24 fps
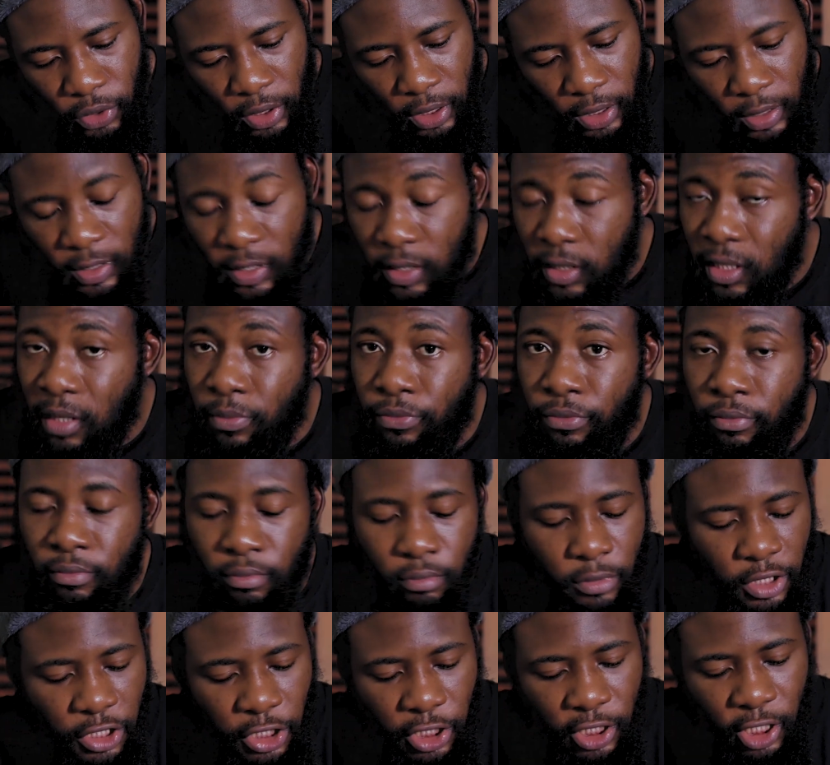the SIM
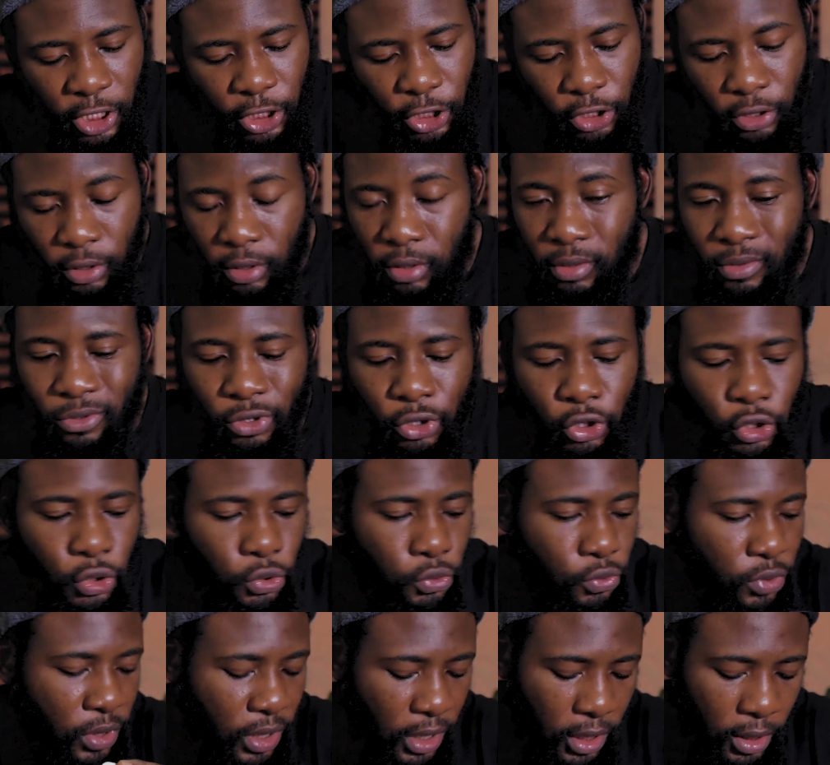ejection
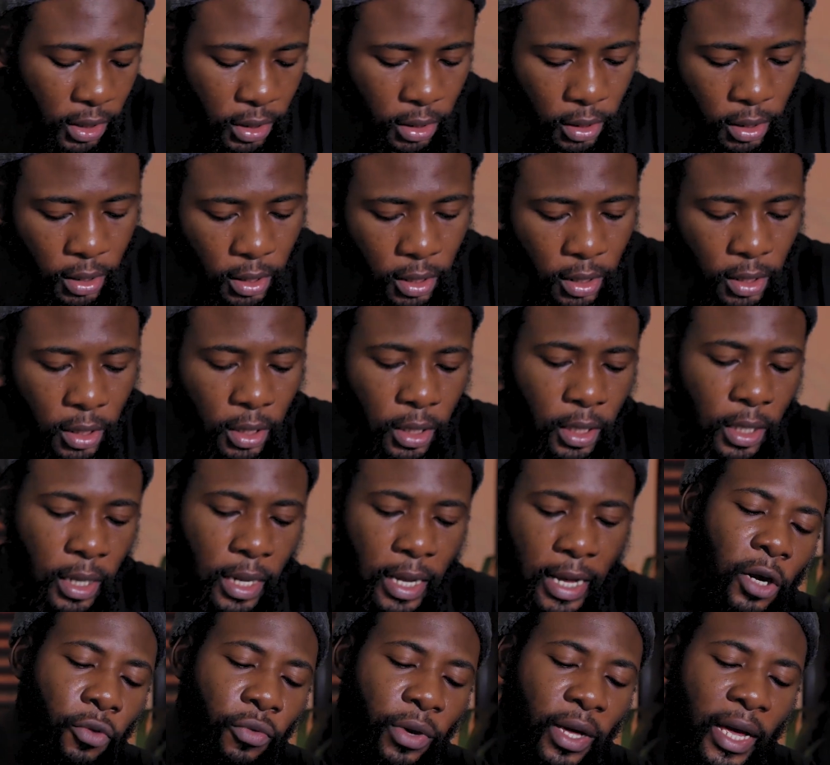tool thing.
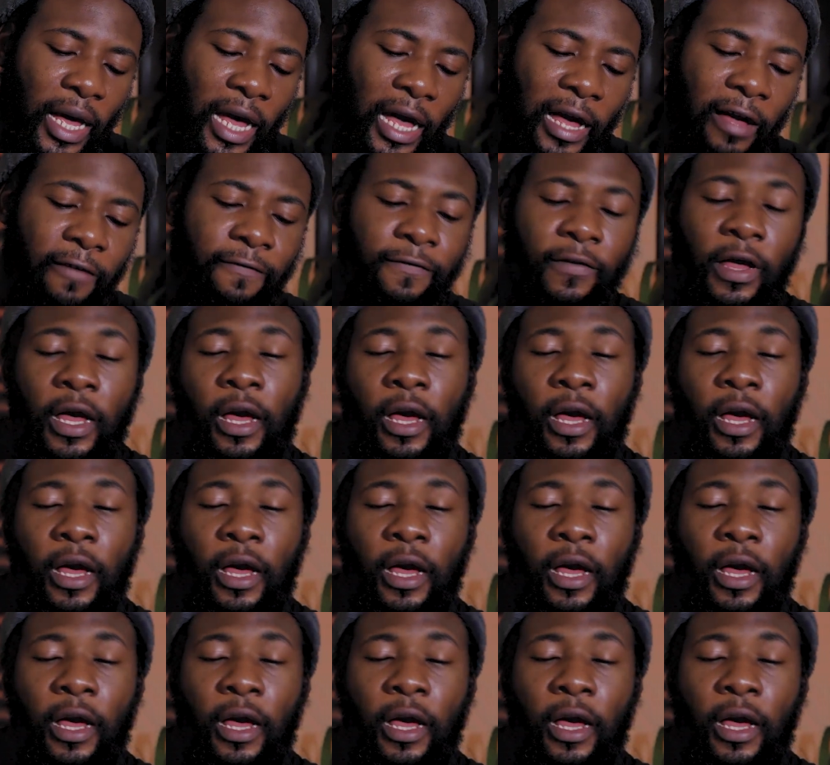And we have